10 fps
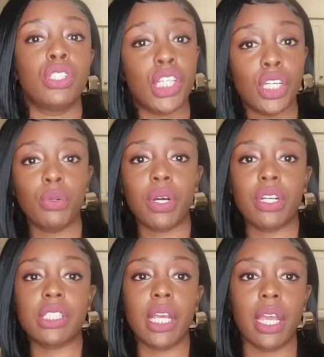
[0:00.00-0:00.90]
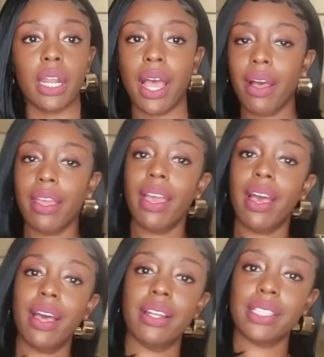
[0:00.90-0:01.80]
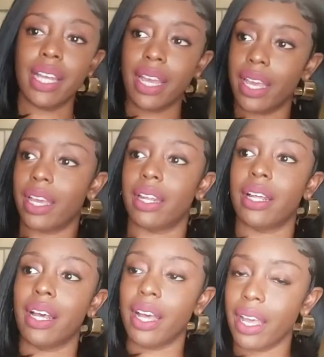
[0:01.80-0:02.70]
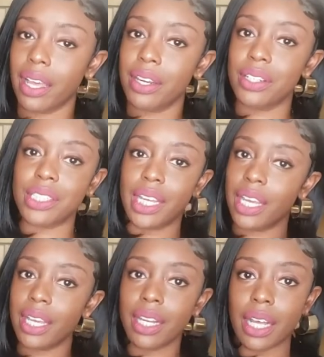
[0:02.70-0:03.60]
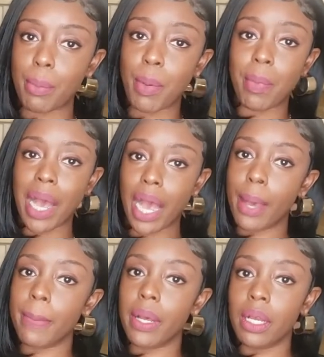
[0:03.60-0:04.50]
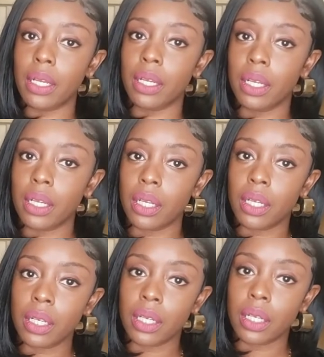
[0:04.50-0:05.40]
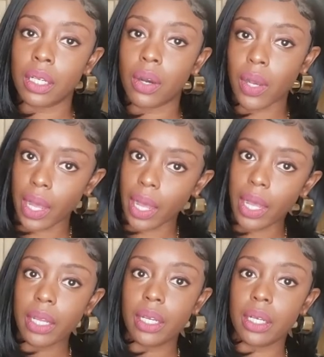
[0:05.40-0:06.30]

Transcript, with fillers: Can you understand? Hell yeah, I understand. I understand. I'm a mom. Okay.